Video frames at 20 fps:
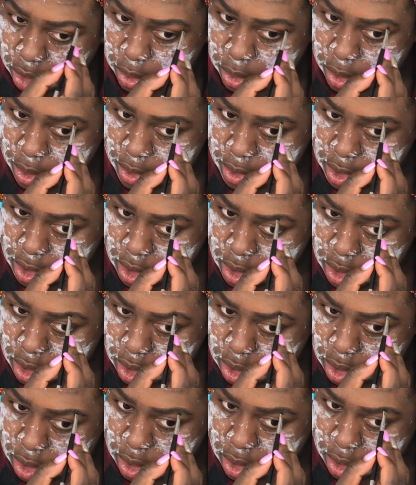what was
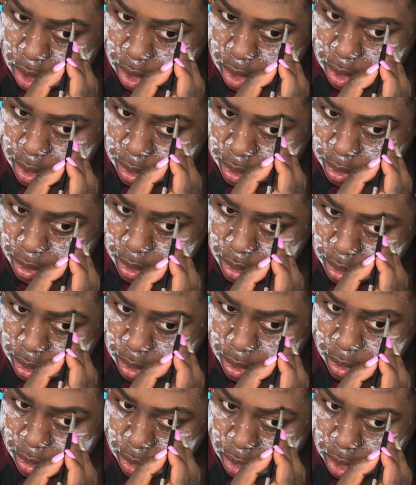it? Um,
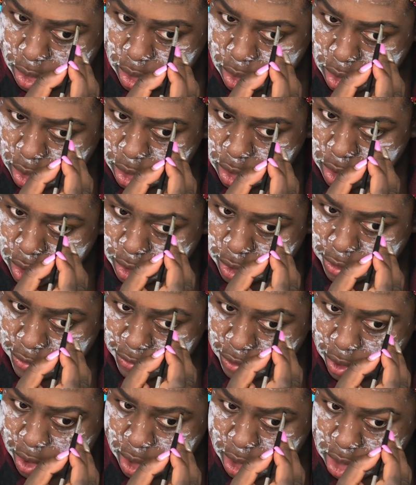as
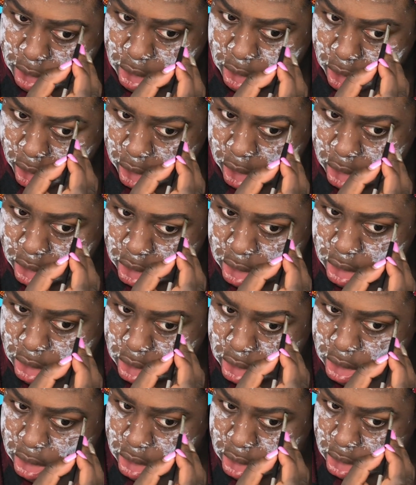far as
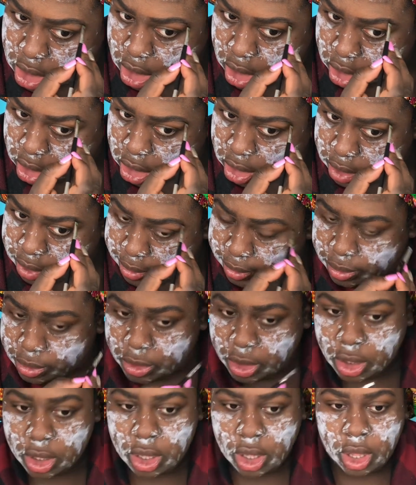Kylie's, like,
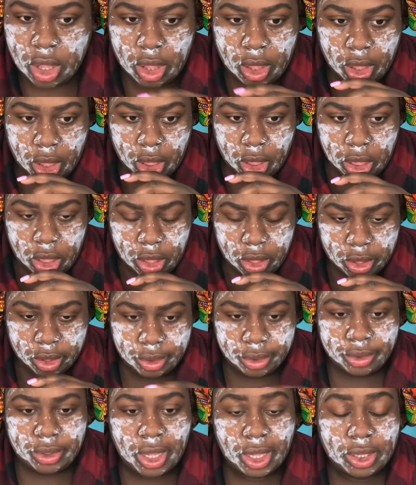
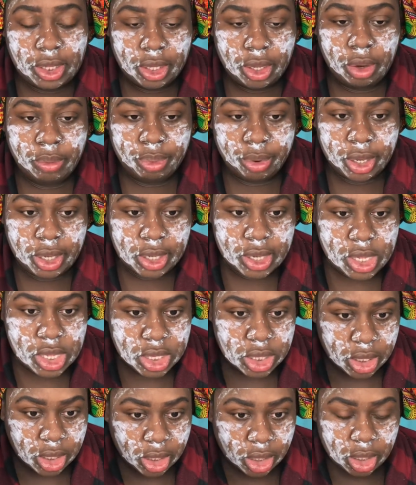I think her brand
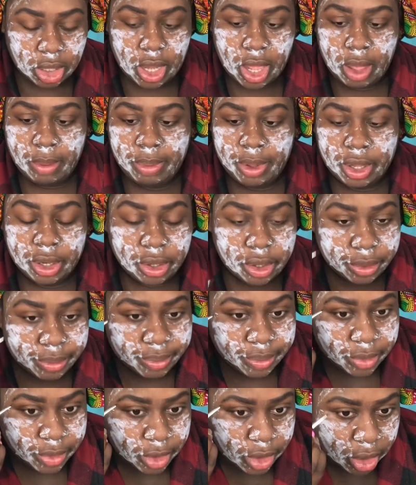is getting a lot better.
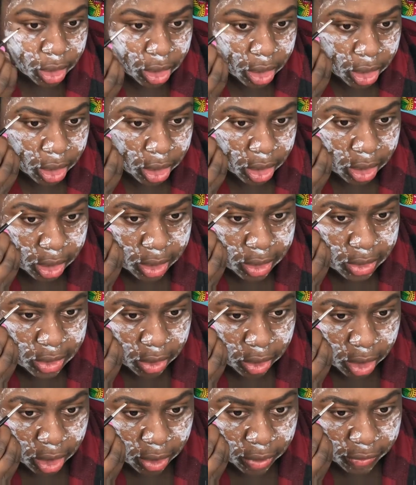It did
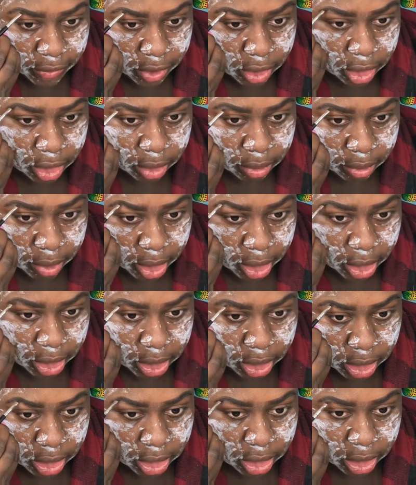start off a little
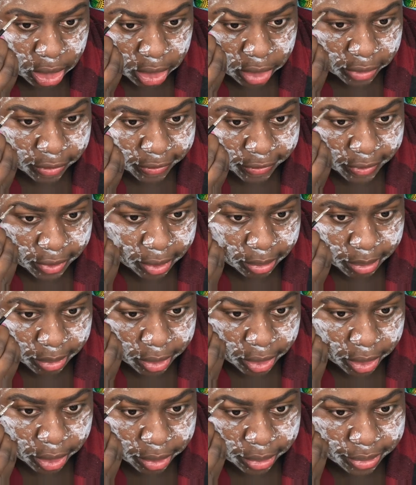rocky, a little iffy,
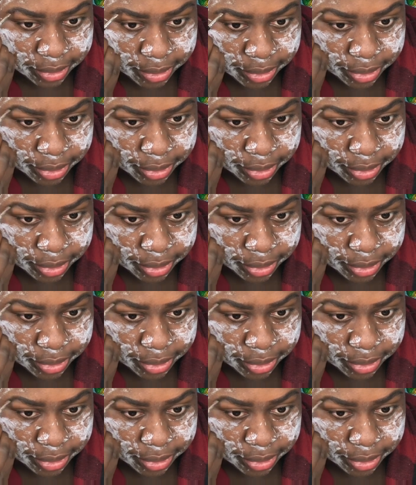but